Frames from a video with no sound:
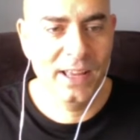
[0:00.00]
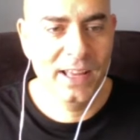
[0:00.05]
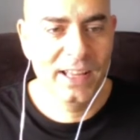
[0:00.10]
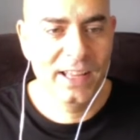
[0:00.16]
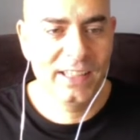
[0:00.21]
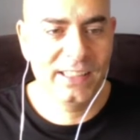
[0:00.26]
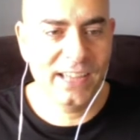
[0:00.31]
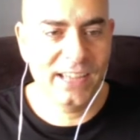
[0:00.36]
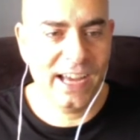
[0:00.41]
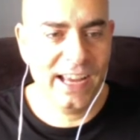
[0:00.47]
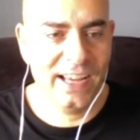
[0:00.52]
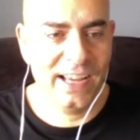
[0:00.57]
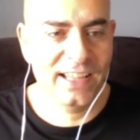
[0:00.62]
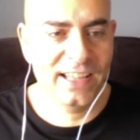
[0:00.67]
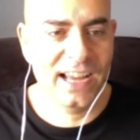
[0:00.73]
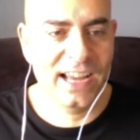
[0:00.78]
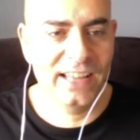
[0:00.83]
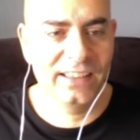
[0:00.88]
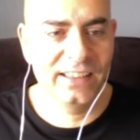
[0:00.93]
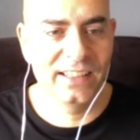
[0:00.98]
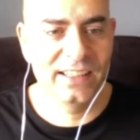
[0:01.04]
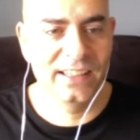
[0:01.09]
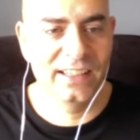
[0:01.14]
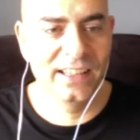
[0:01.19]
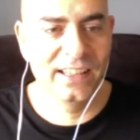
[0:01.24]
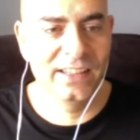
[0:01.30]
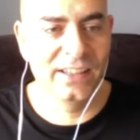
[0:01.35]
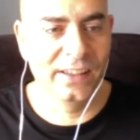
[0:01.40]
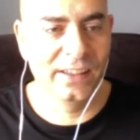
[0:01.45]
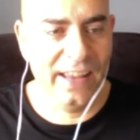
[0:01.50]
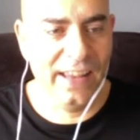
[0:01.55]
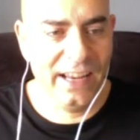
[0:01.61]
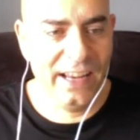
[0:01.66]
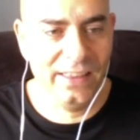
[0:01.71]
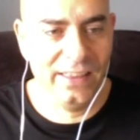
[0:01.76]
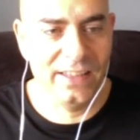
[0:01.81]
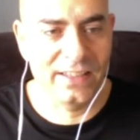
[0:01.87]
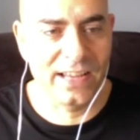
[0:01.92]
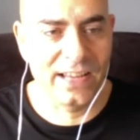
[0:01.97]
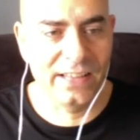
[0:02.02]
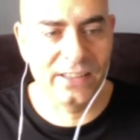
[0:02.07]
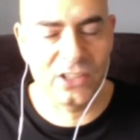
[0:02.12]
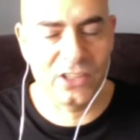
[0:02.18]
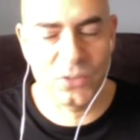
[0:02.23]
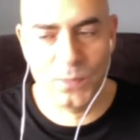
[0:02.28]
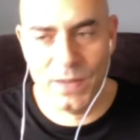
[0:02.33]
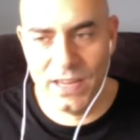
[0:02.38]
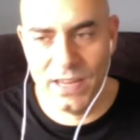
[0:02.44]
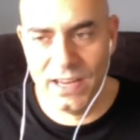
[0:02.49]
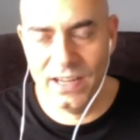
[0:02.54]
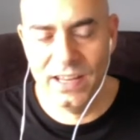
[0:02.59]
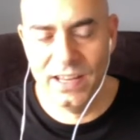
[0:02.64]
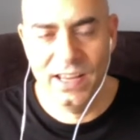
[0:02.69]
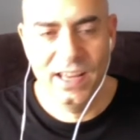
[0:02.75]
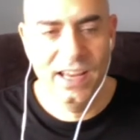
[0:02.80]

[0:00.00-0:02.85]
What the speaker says: Taiga's got the length. He's got the speed.